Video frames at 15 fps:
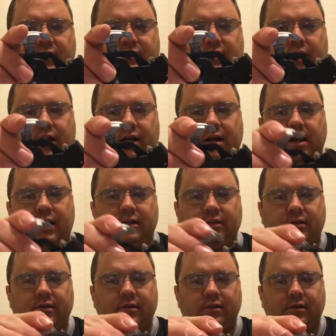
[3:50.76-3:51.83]
is not
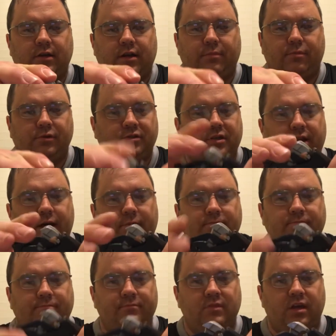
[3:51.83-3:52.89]
cocked. You gotta push it down.
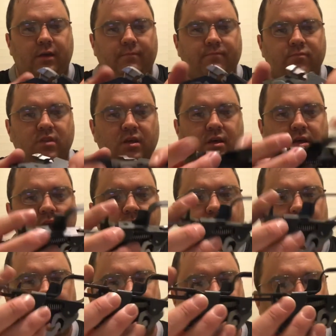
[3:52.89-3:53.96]
Okay.
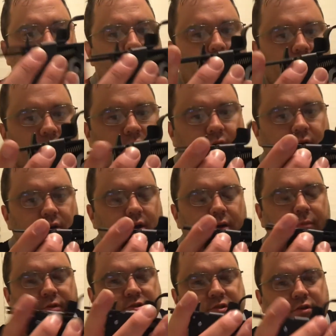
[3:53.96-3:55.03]
That's important.
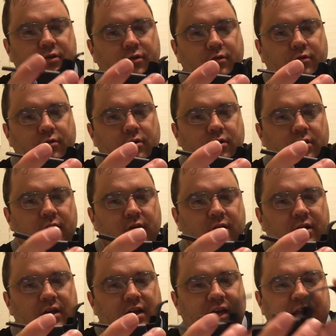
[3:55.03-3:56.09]
Number two
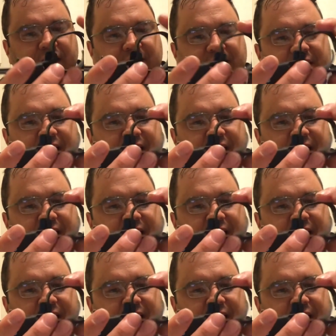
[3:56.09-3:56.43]
is